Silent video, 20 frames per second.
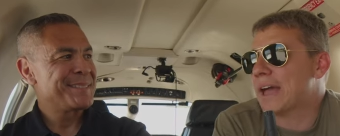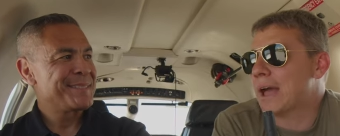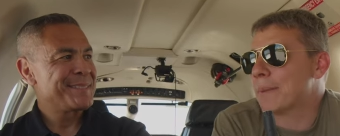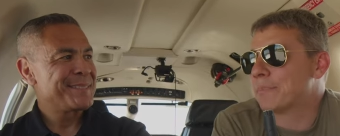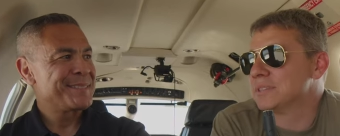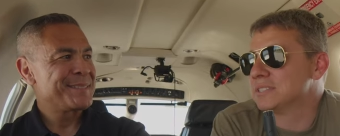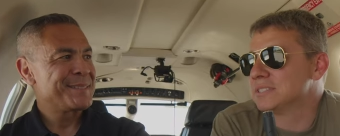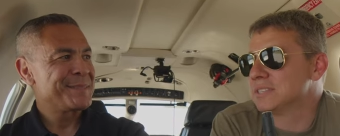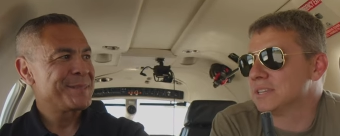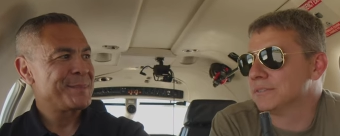
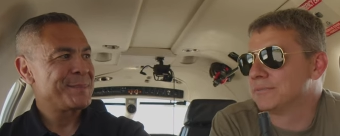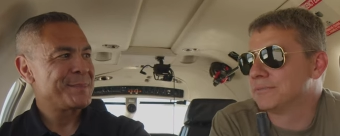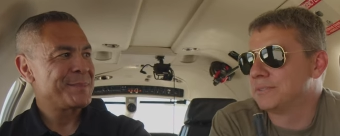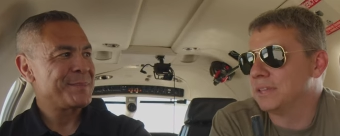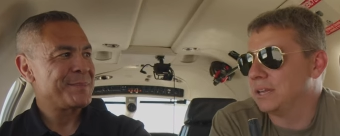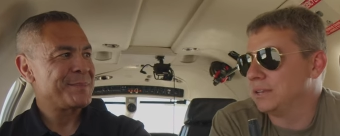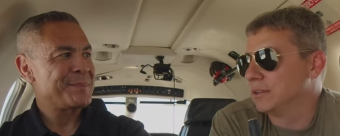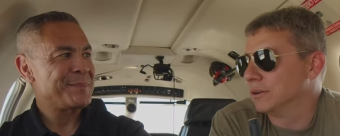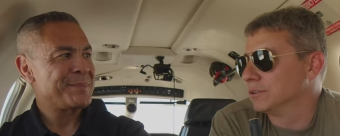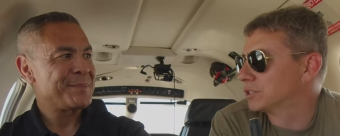Speaker 1: happens
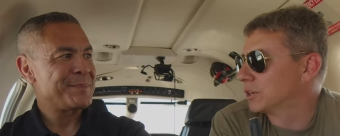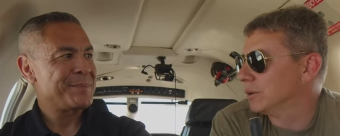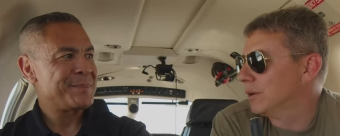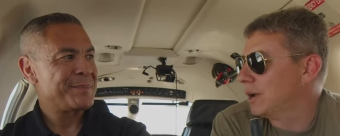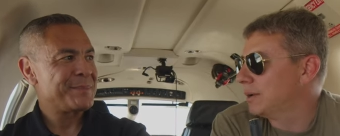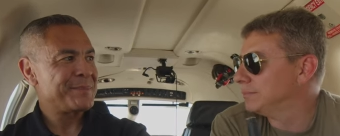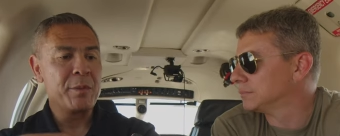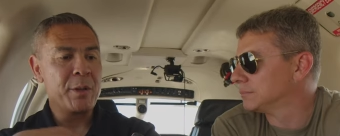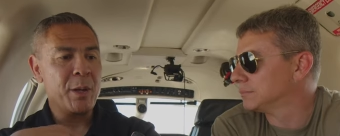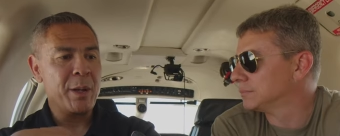if they don't
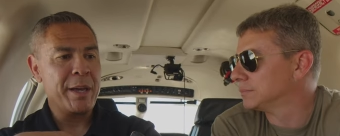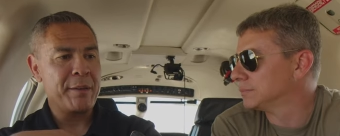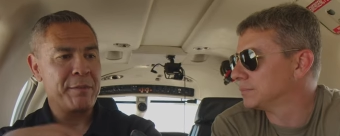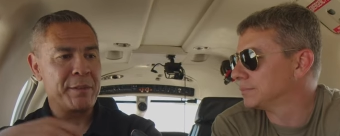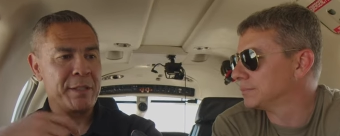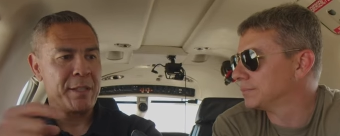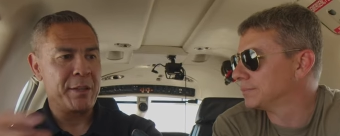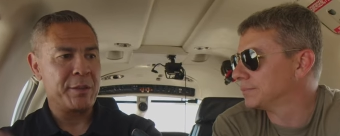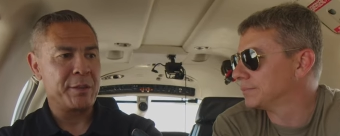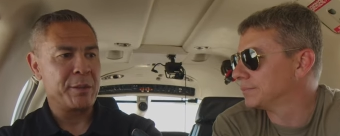show up?
Speaker 2: They'll
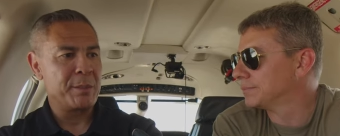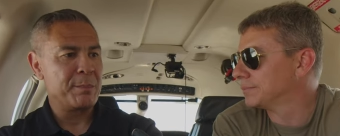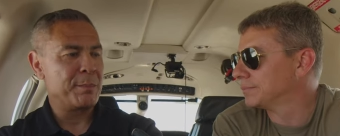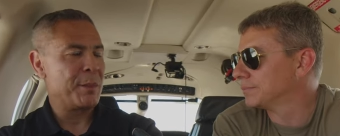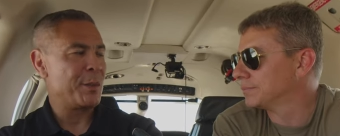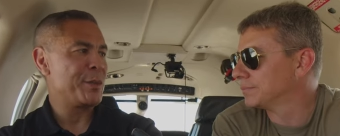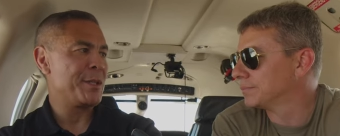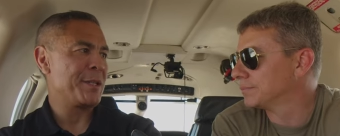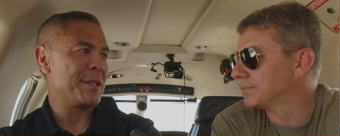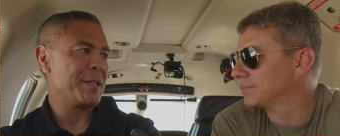have another
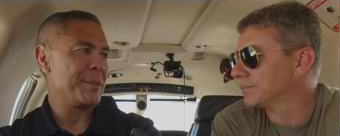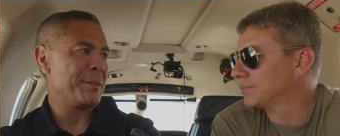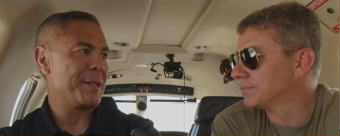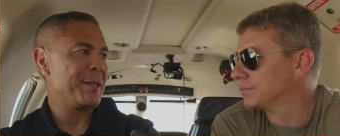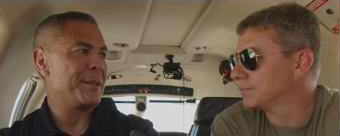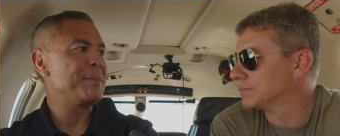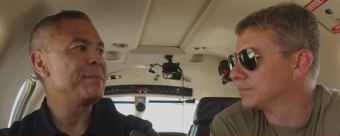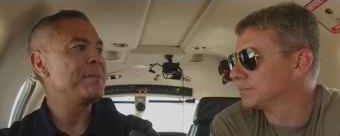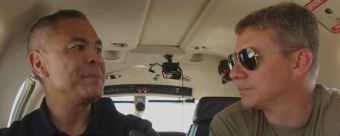person come out